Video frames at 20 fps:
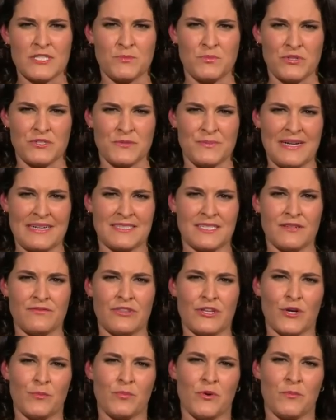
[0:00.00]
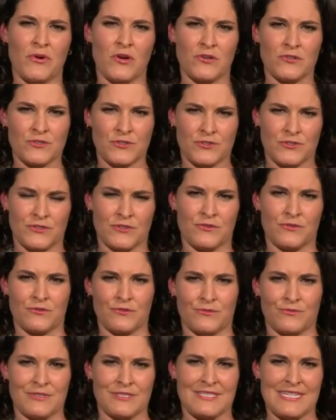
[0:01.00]
perspective, their proposed uh,
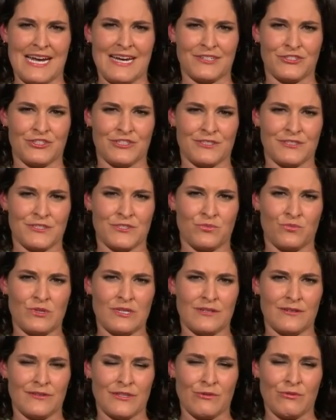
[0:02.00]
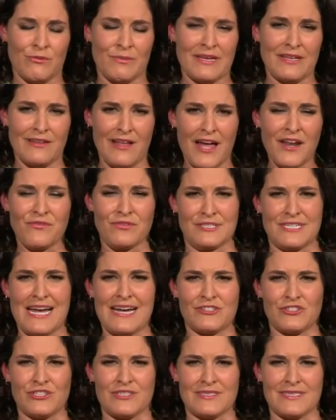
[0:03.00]
redactions will, there will be a lot of
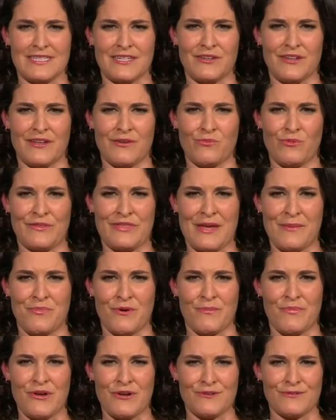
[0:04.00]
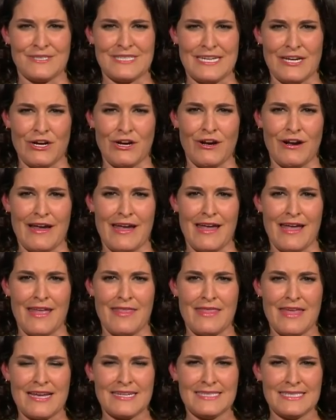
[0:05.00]
redactions in, in what they propose here.
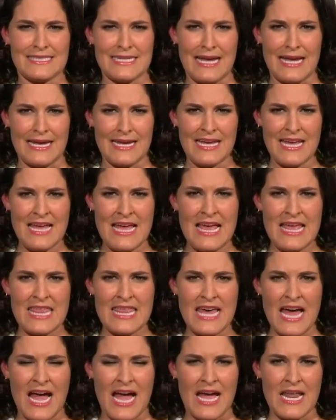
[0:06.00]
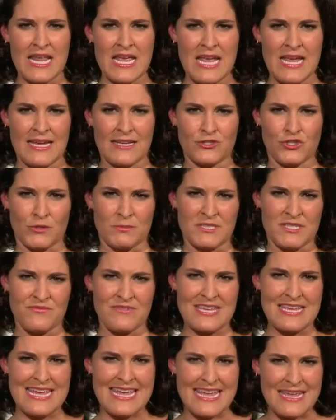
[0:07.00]
And they say that in terms
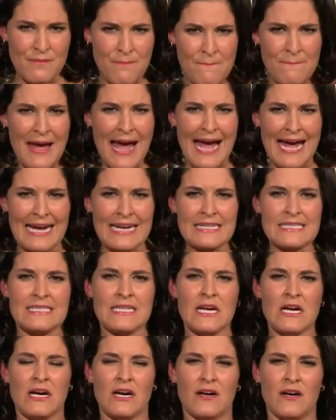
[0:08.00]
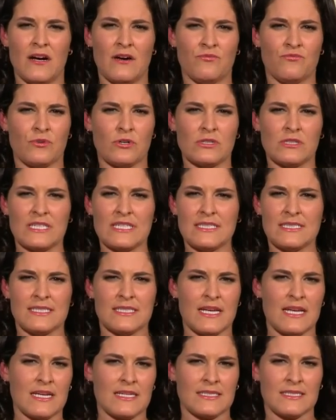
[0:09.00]
of the impact uh, of
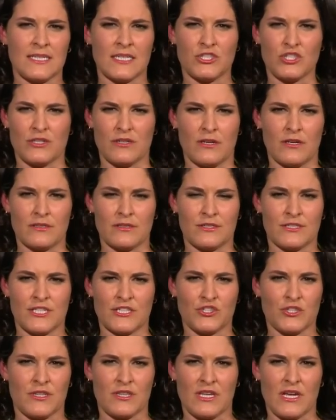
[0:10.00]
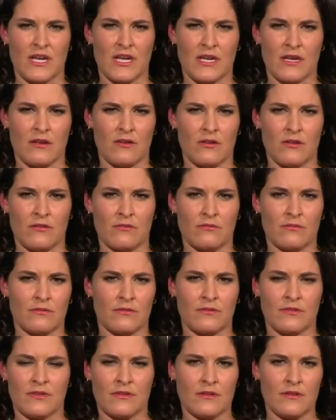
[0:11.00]
releasing such a, such a thing uh,
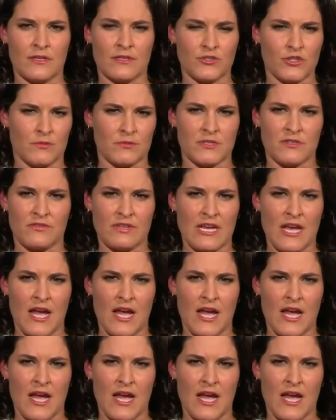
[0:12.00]
in terms of the